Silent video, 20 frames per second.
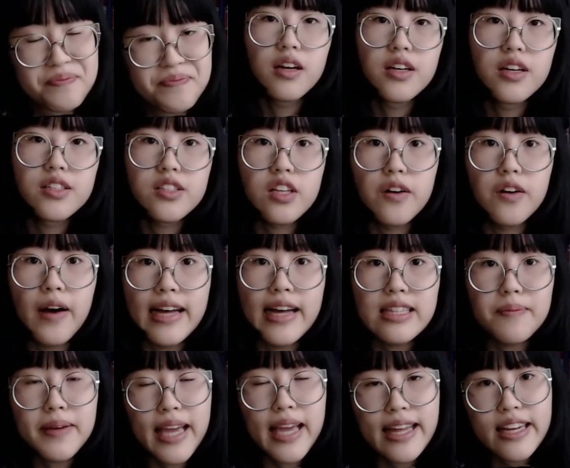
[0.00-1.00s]
So at
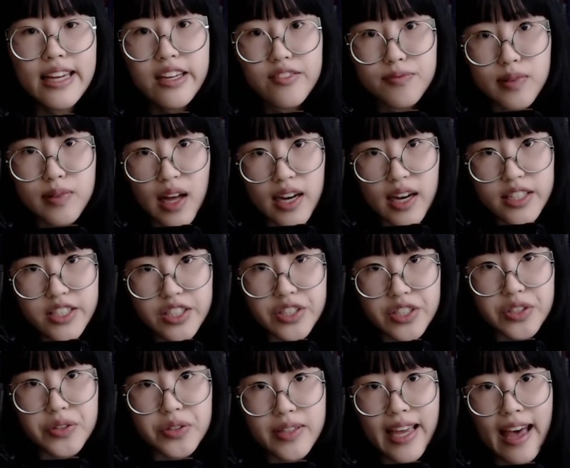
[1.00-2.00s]
the beginning of block
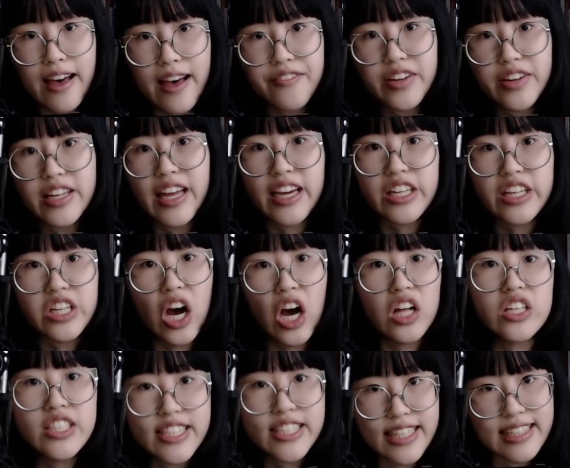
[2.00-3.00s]
2, Kevin
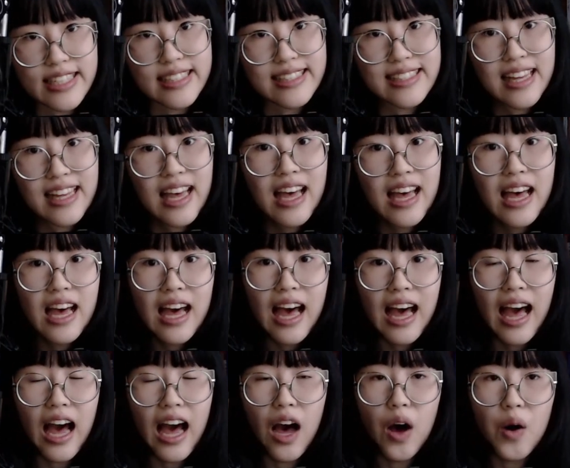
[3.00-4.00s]
acknowledges
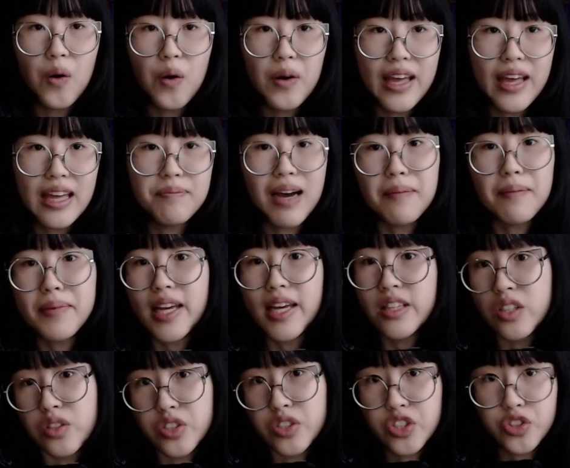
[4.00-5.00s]
how it might be a
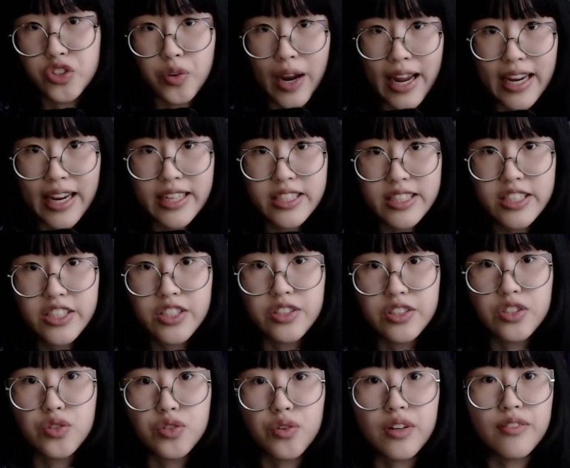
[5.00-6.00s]
little strange to
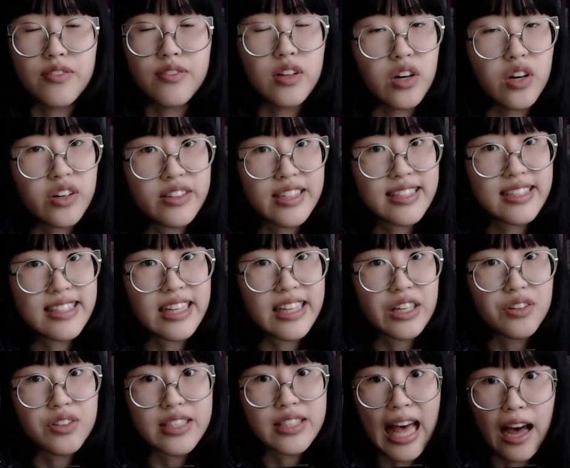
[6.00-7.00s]
sort of learn the
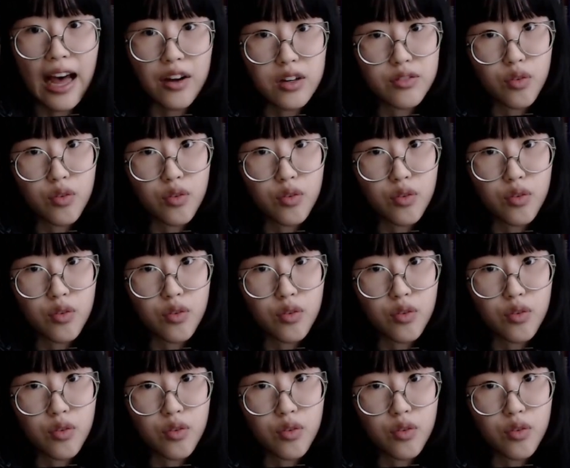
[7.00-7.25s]
skills out of